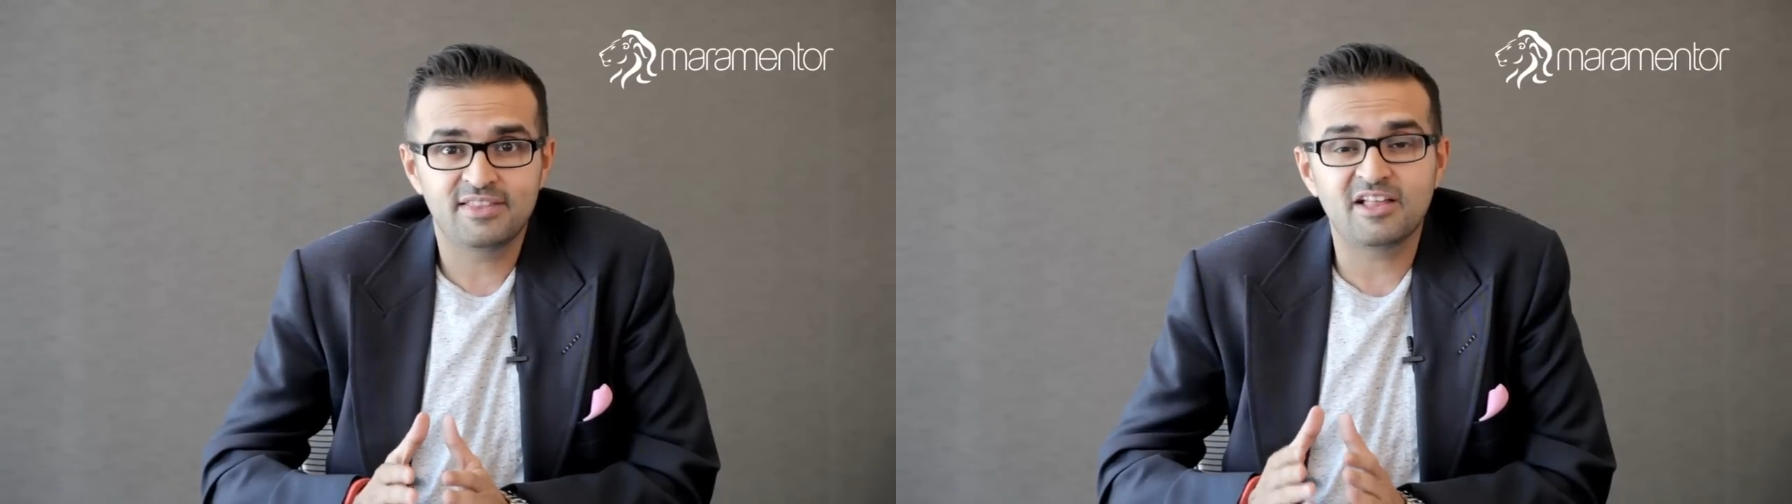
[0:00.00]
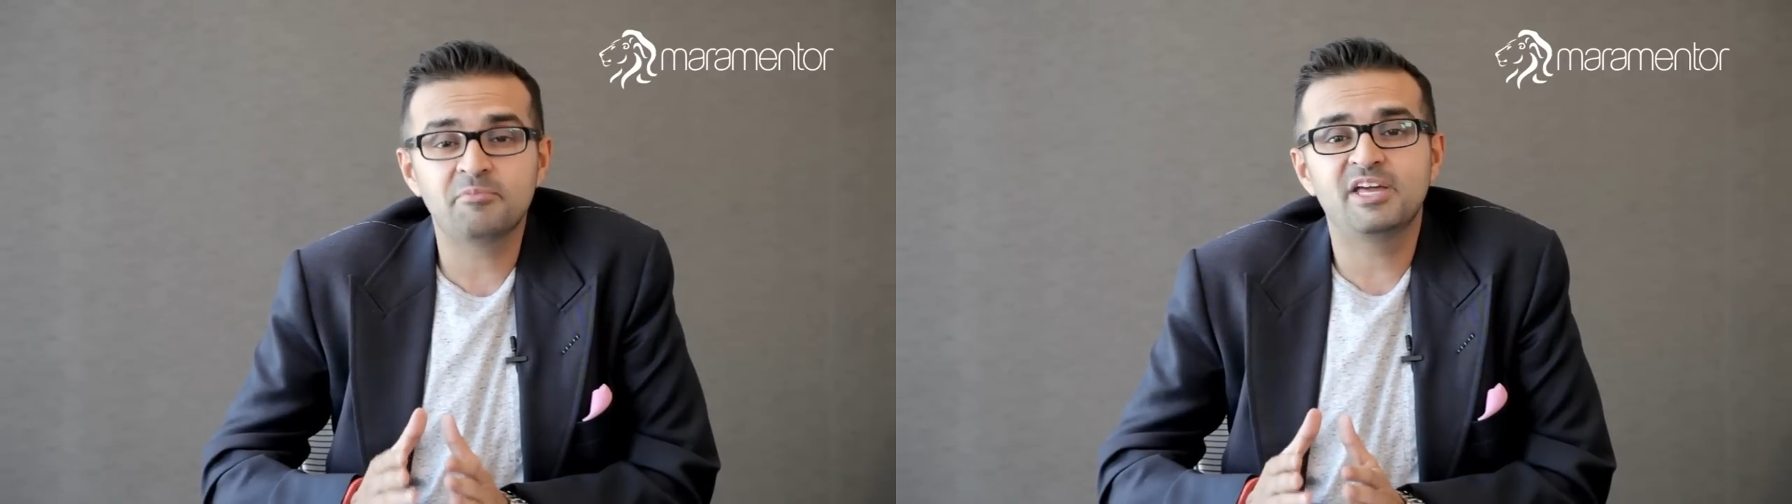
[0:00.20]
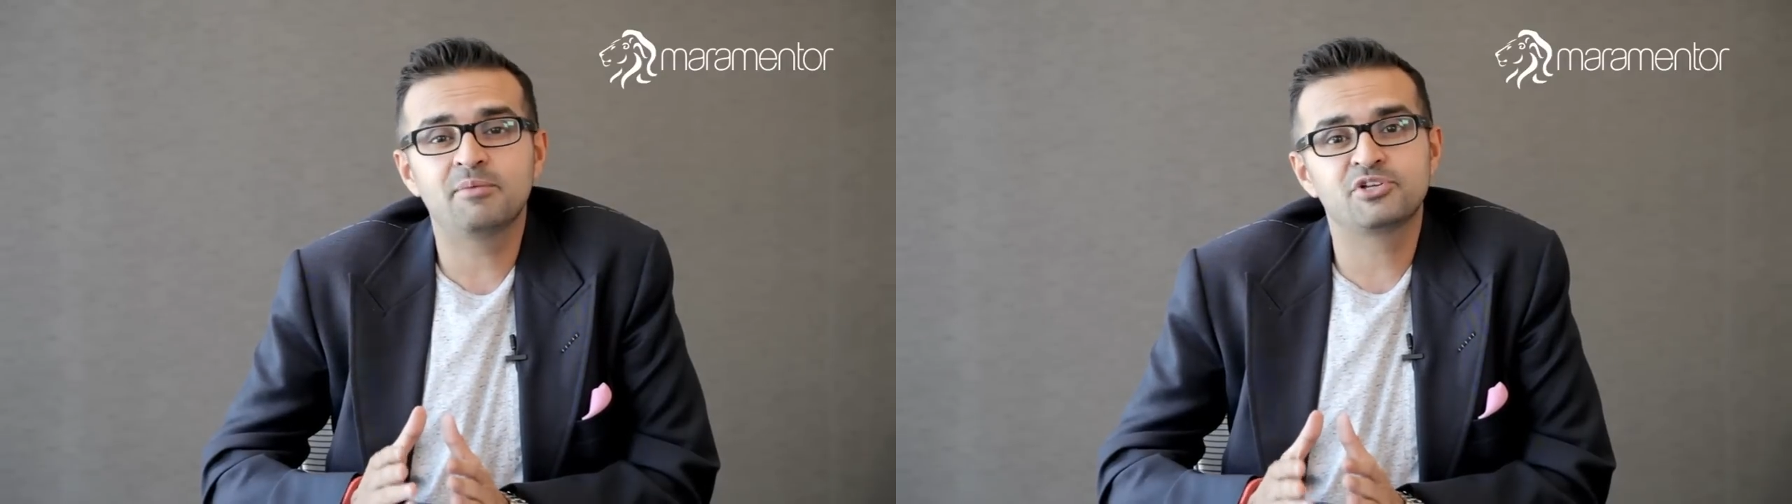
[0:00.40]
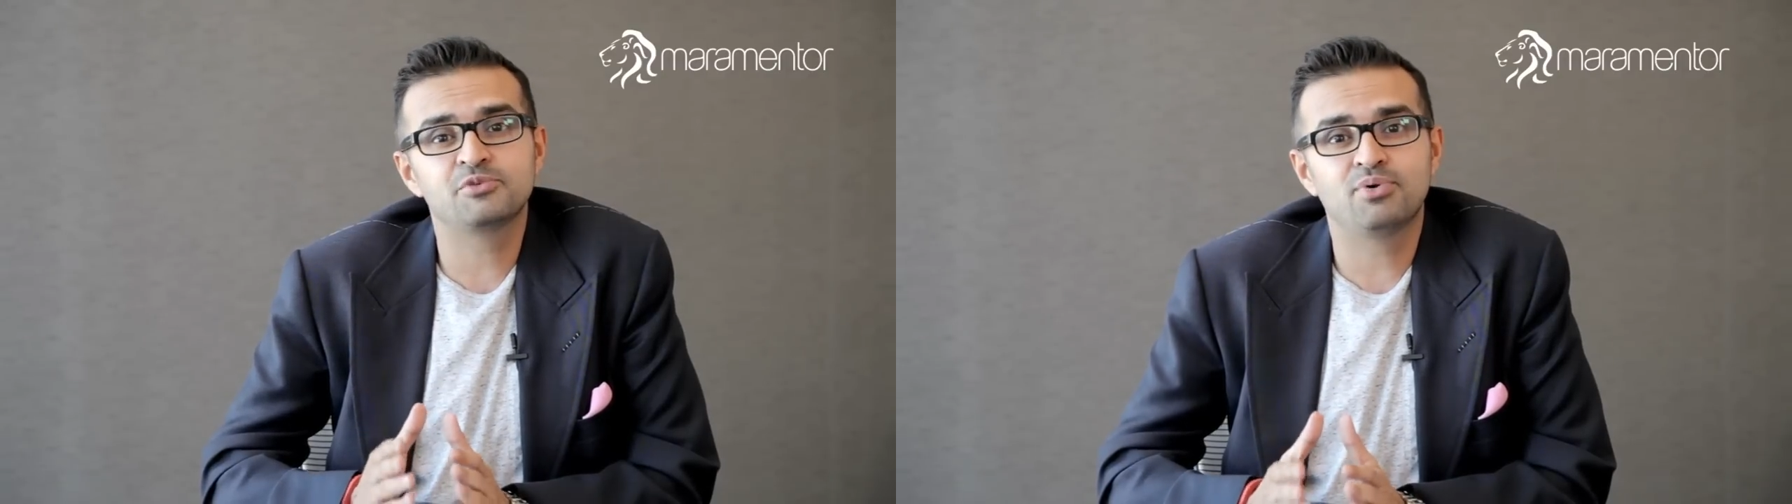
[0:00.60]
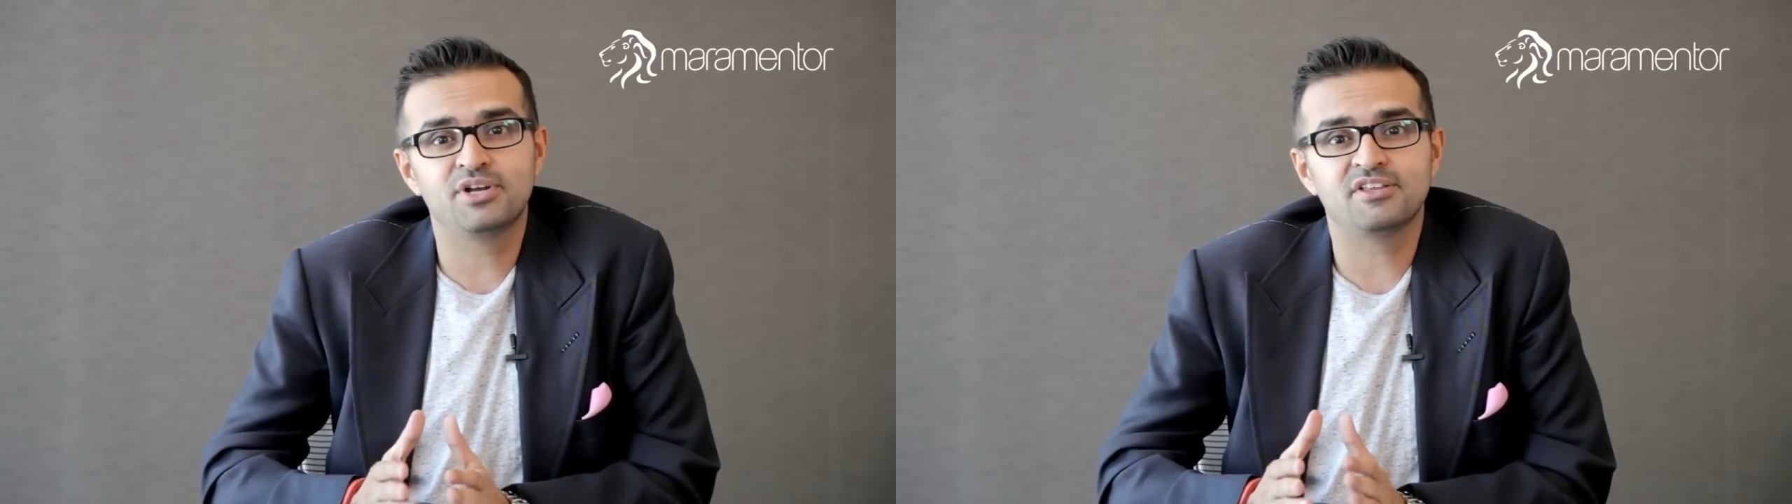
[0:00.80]
they'll be able
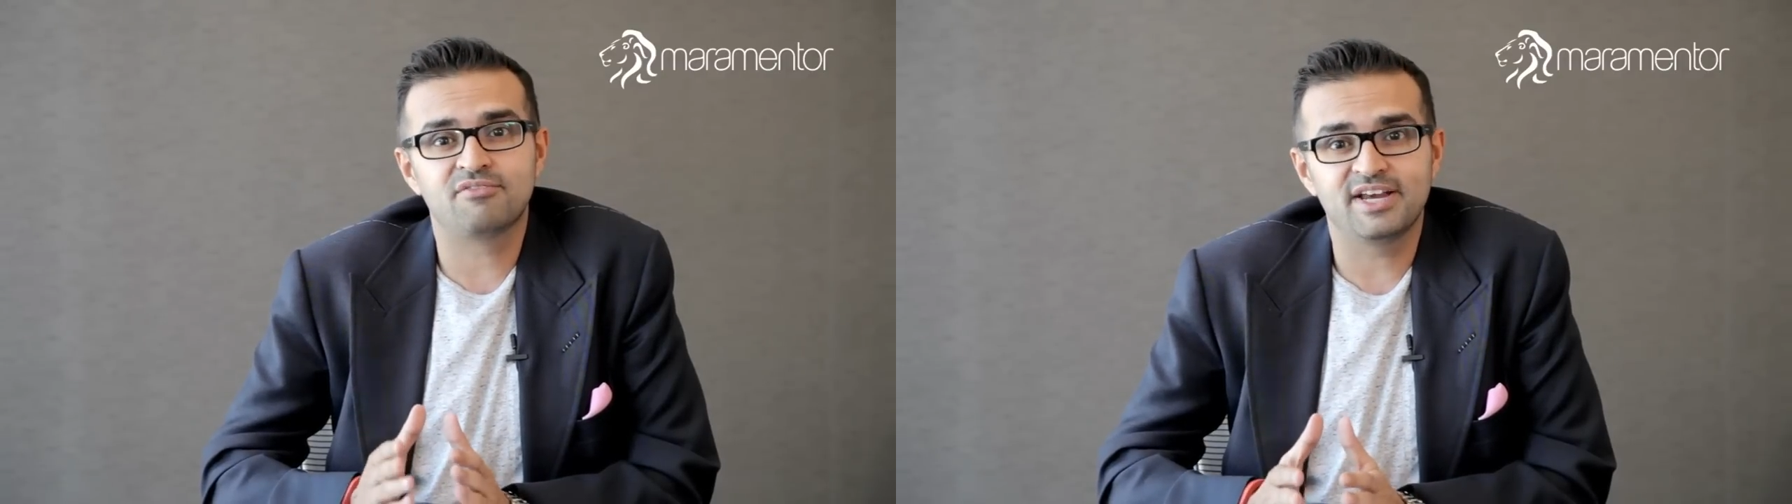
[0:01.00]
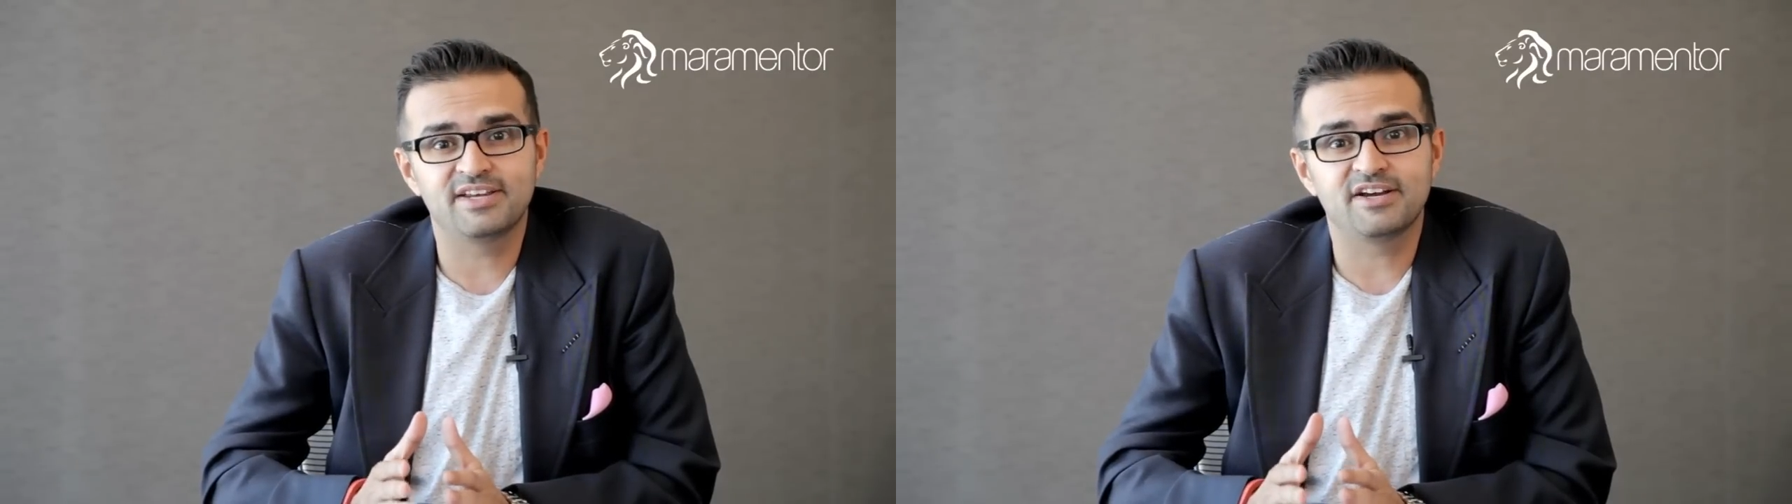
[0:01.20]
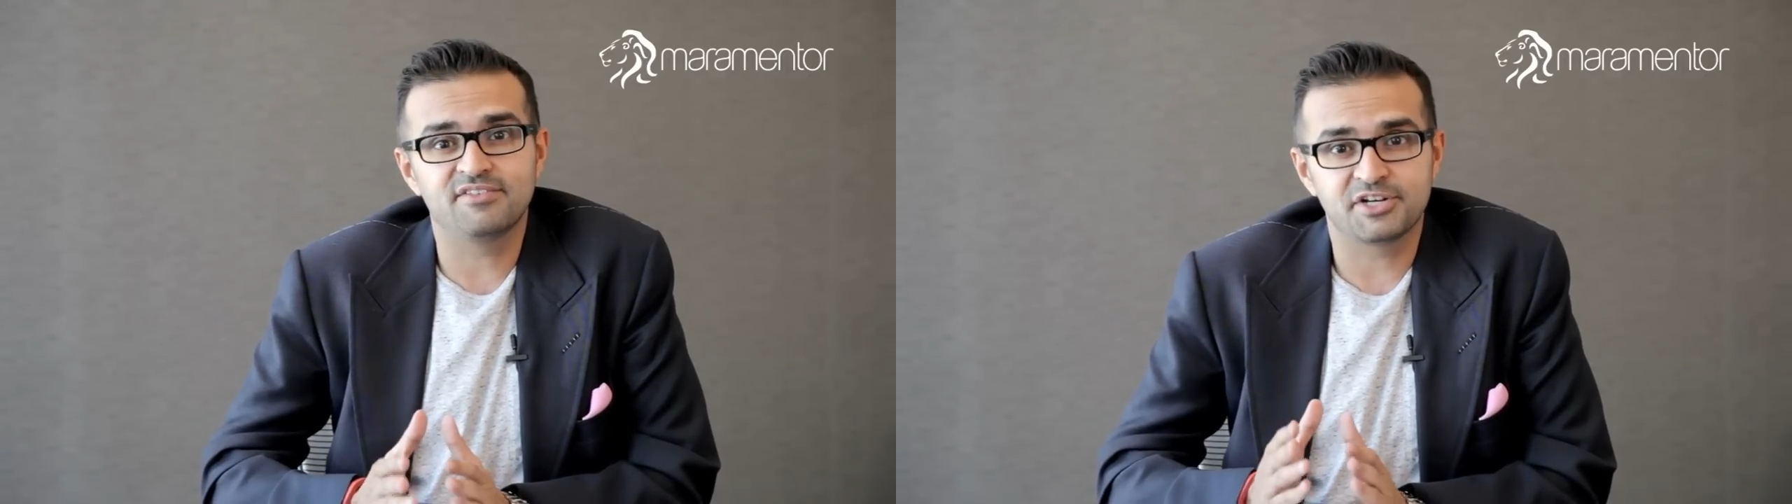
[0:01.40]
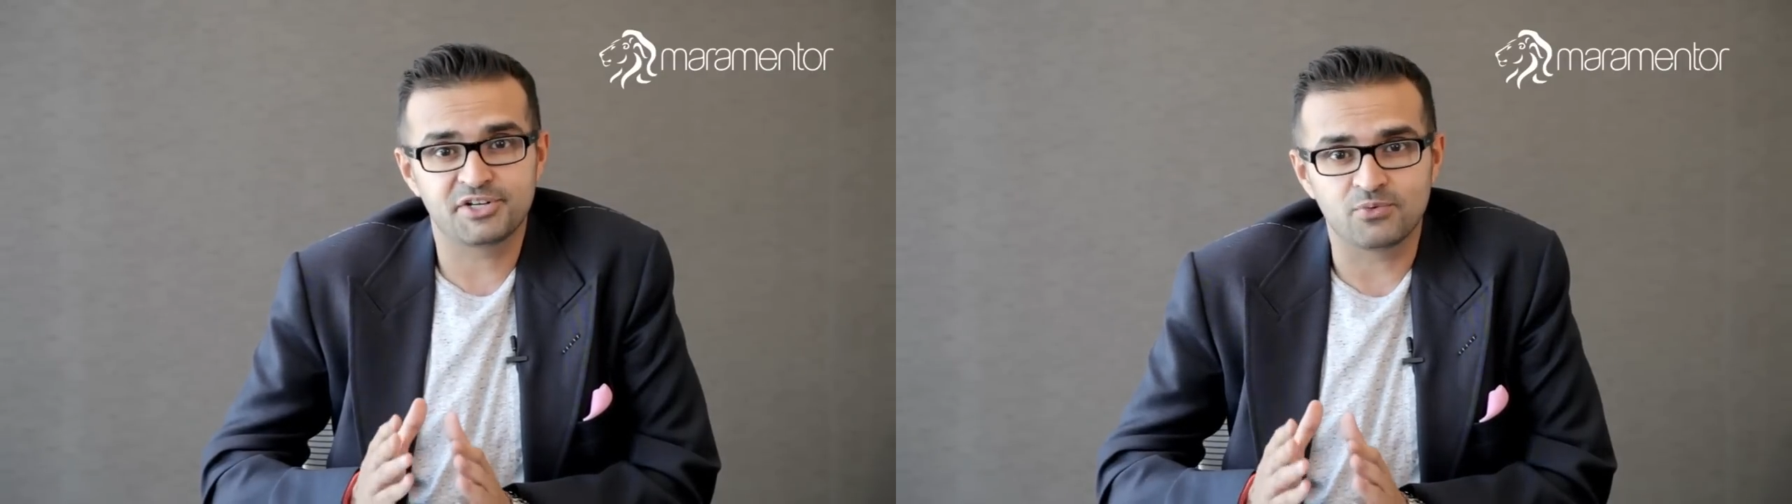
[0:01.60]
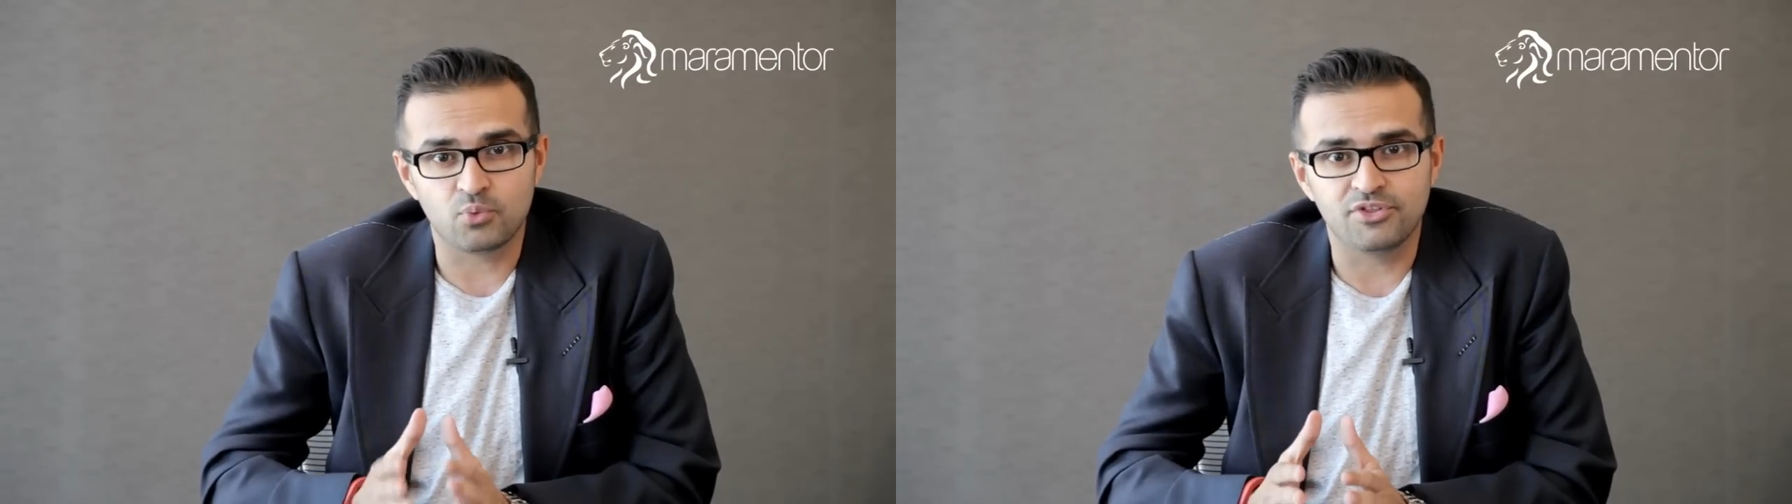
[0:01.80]
to pull in the right
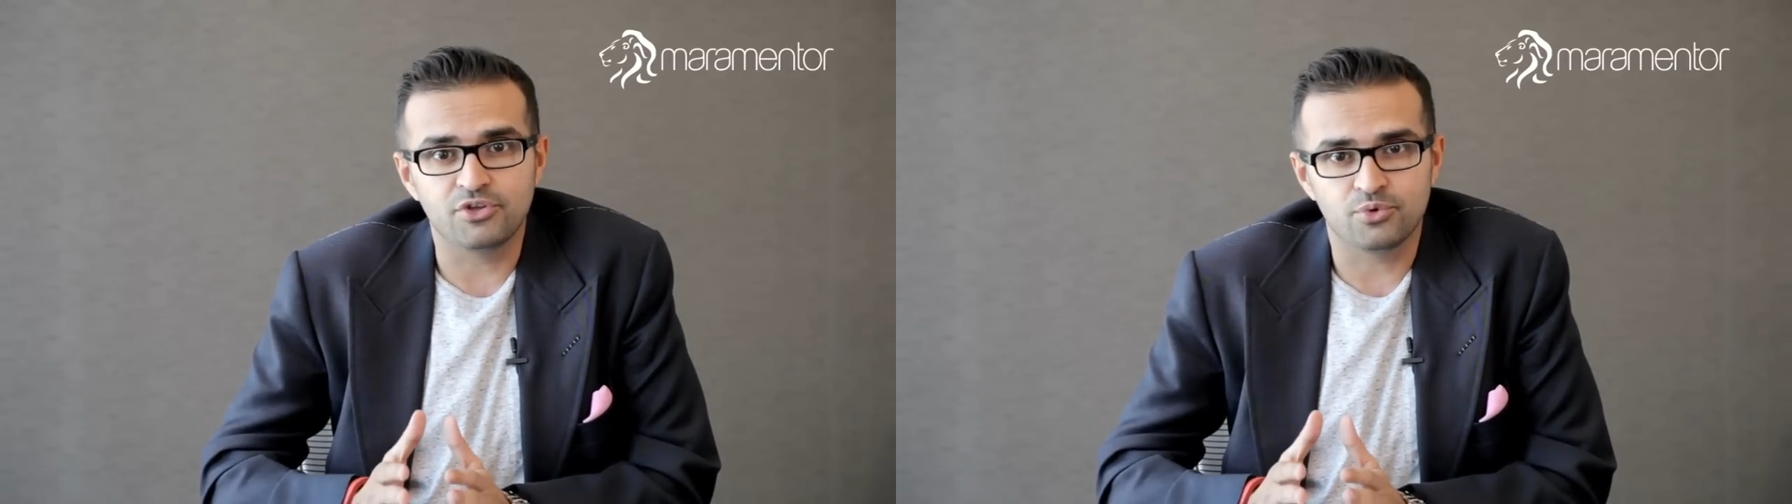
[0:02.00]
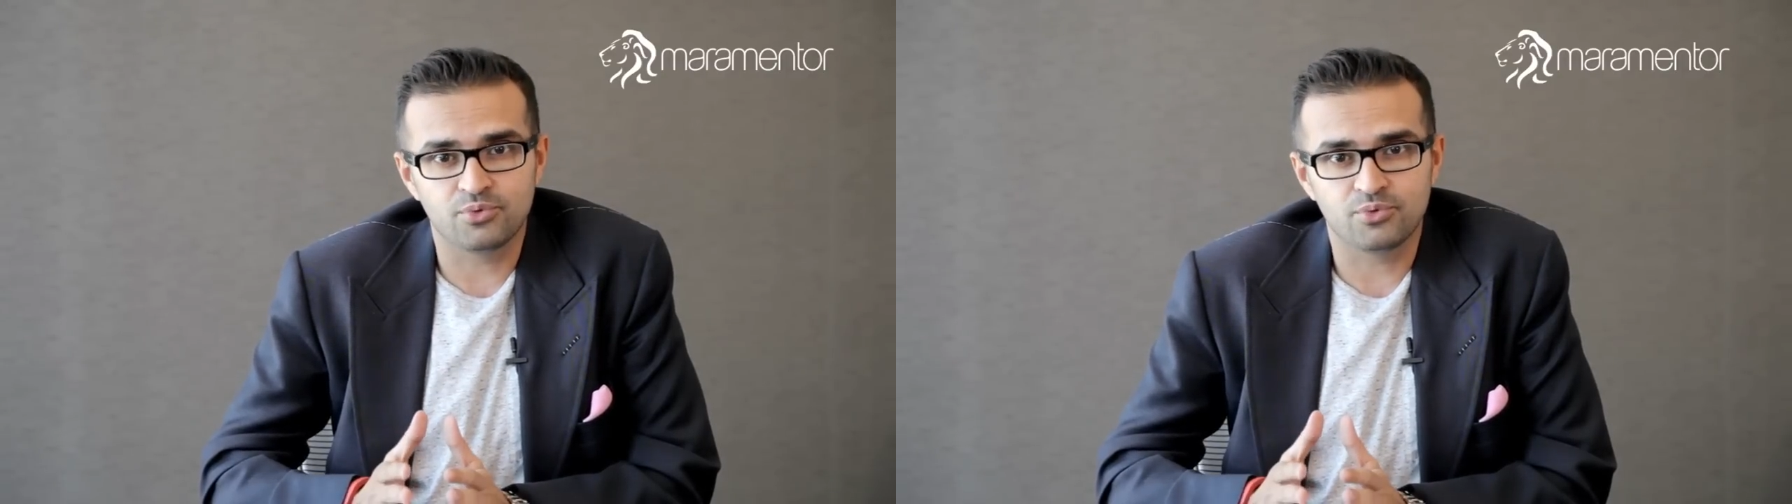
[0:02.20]
direction with you.